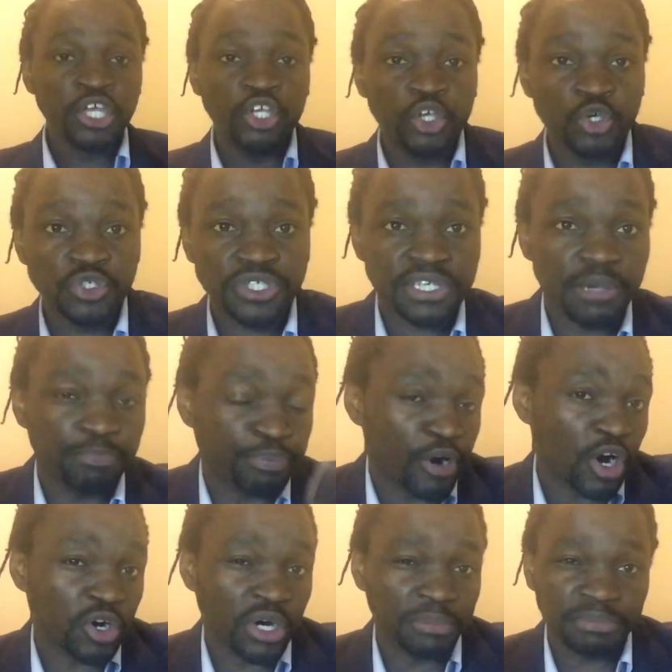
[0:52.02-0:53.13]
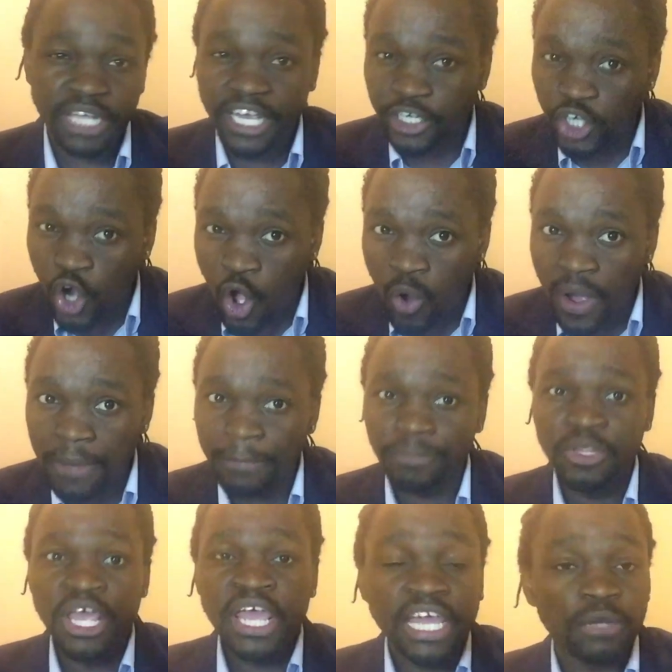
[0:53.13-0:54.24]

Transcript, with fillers: Use a program like Noem,